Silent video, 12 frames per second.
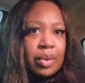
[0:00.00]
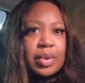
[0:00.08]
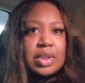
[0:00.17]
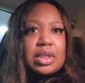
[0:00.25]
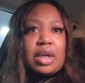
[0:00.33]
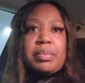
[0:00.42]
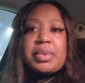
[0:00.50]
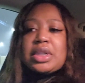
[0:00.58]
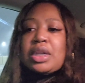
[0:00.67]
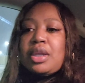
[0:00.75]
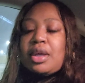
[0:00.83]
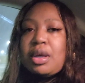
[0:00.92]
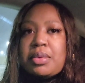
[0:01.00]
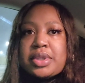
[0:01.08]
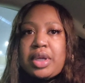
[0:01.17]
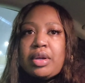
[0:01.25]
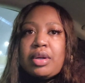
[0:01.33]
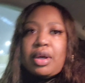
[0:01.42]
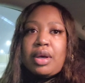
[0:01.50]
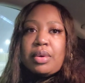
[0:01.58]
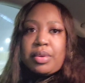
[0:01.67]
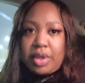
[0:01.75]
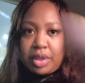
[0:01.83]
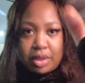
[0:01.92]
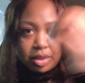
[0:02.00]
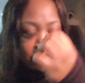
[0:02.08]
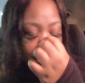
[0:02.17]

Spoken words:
What time is it? I think I was here an hour.